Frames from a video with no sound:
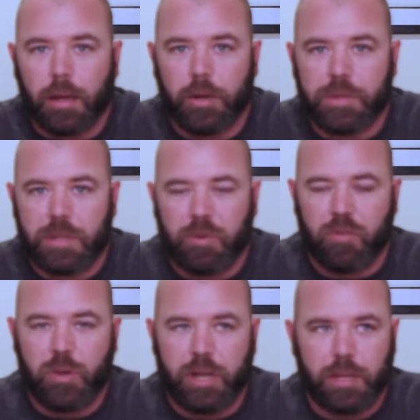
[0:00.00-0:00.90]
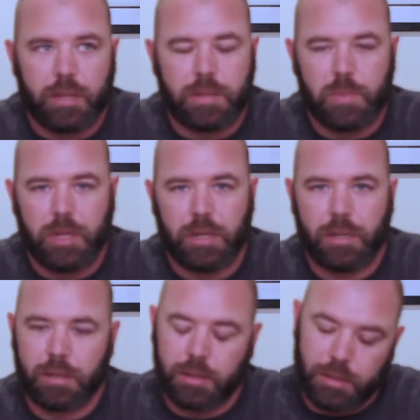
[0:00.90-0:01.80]
Hi, what's up everybody? It's
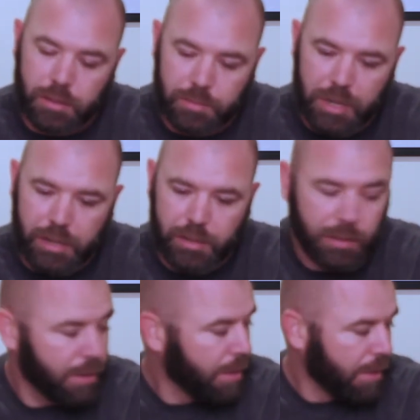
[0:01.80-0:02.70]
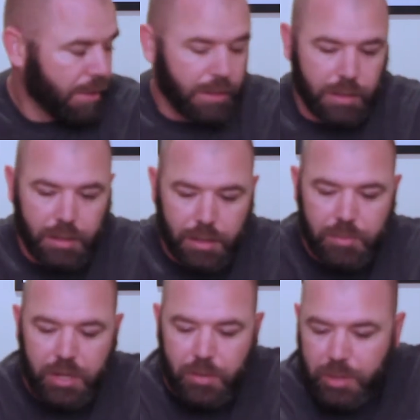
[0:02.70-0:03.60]
me, Mike.
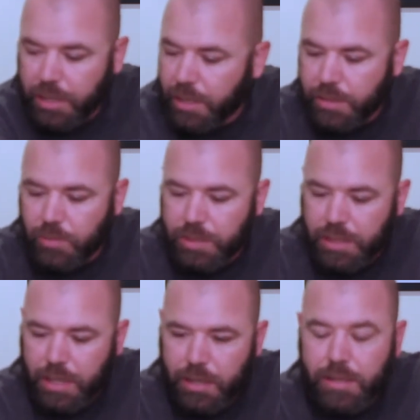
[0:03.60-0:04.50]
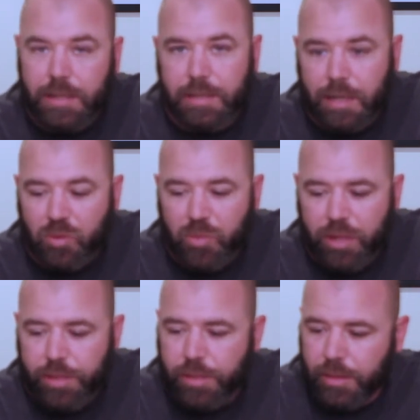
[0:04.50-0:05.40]
I'm here because once again, it's that time of
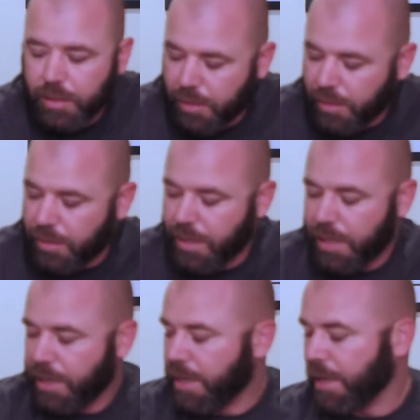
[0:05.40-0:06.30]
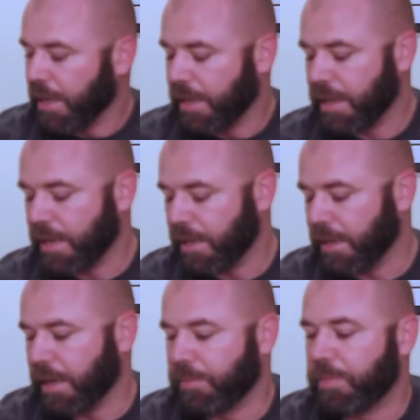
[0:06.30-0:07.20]
month that I
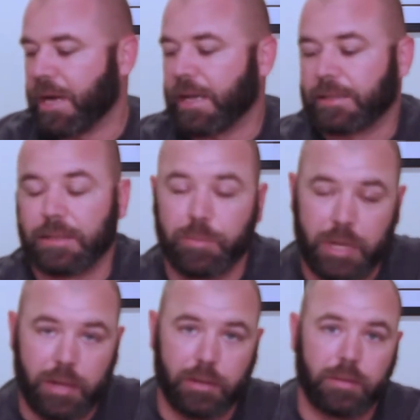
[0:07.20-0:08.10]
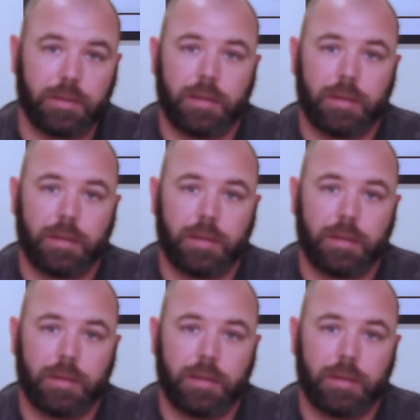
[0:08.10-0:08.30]
got a box in the mail.